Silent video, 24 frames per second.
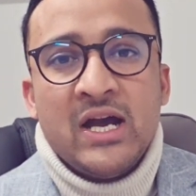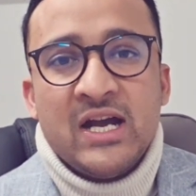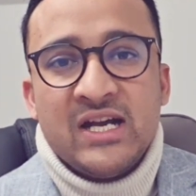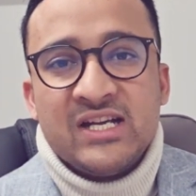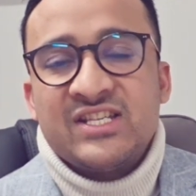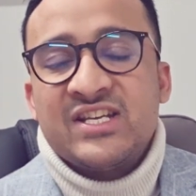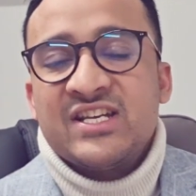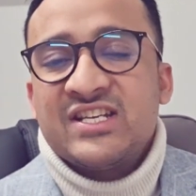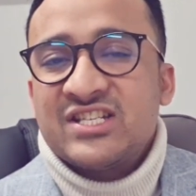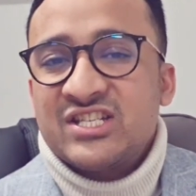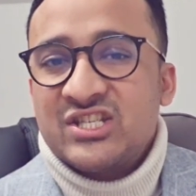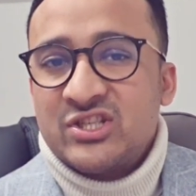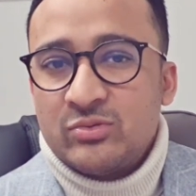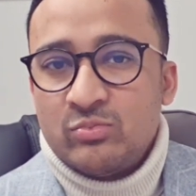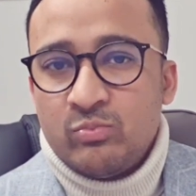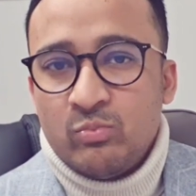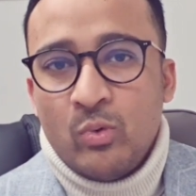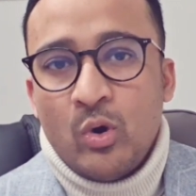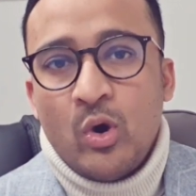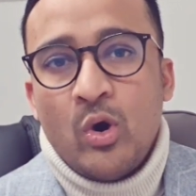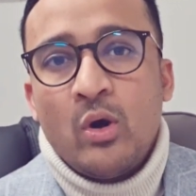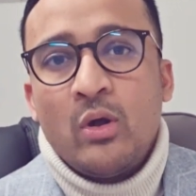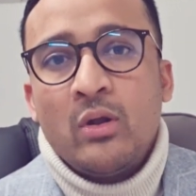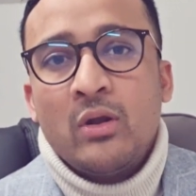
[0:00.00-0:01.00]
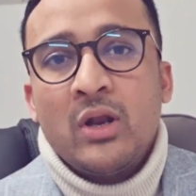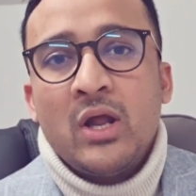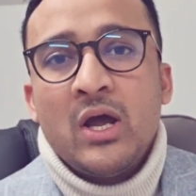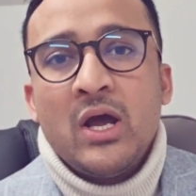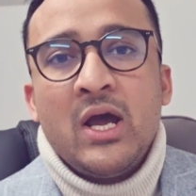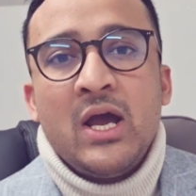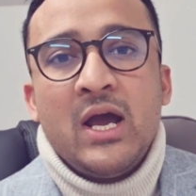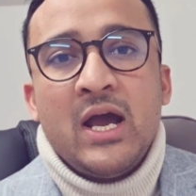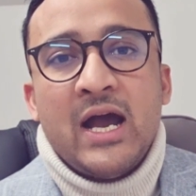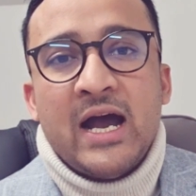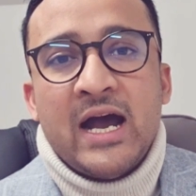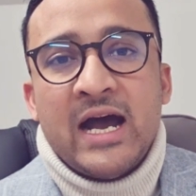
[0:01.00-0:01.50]
It's a small
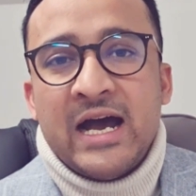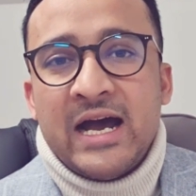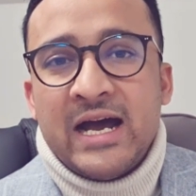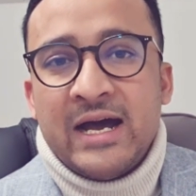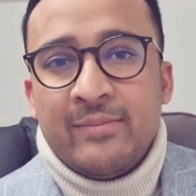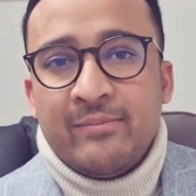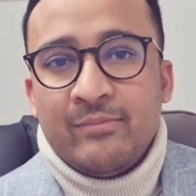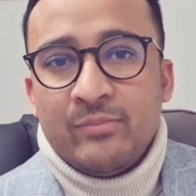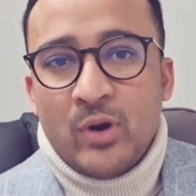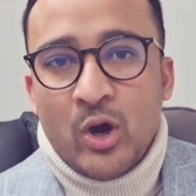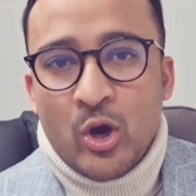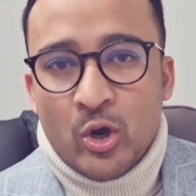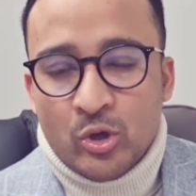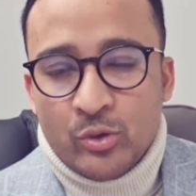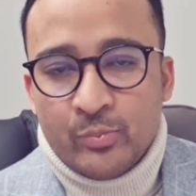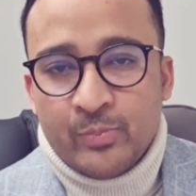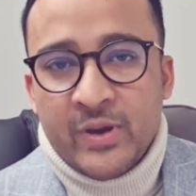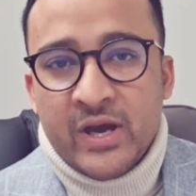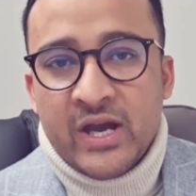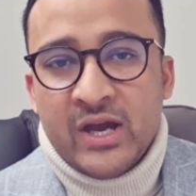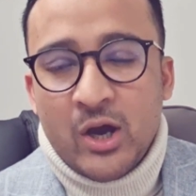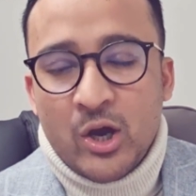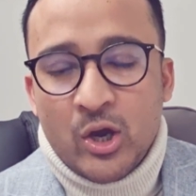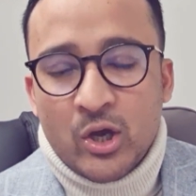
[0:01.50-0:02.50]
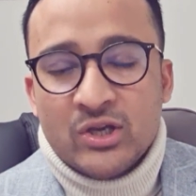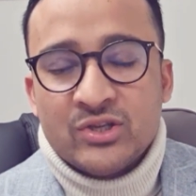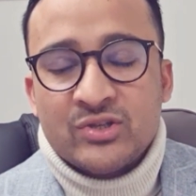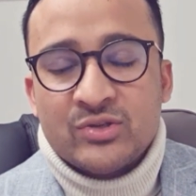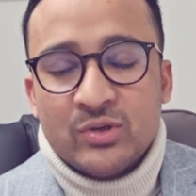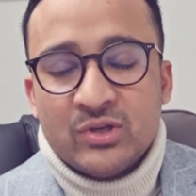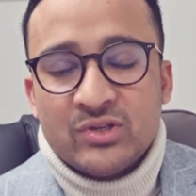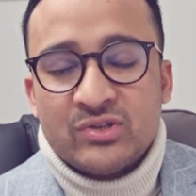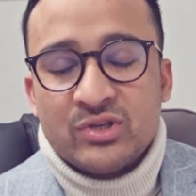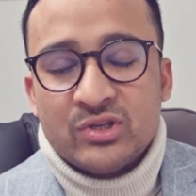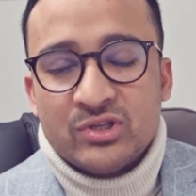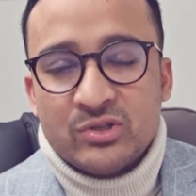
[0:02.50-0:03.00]
it's
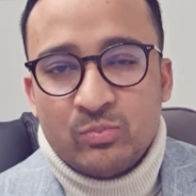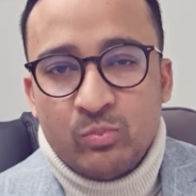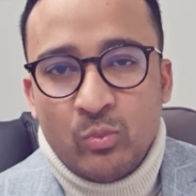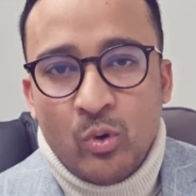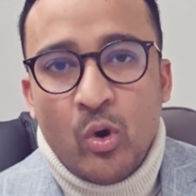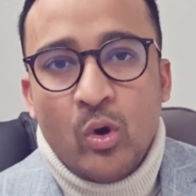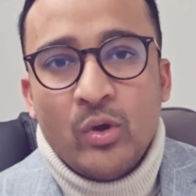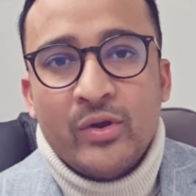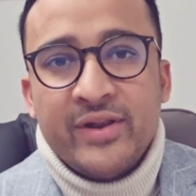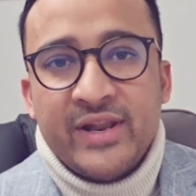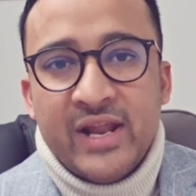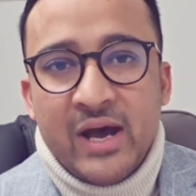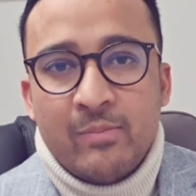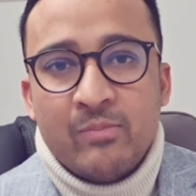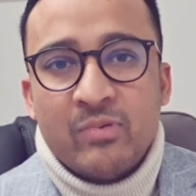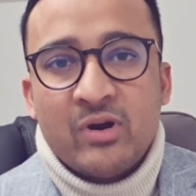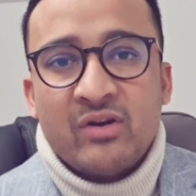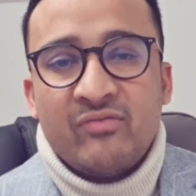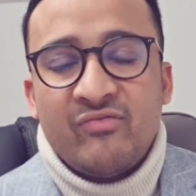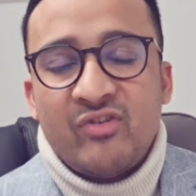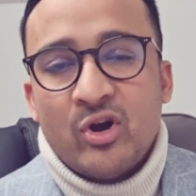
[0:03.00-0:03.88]
a small number of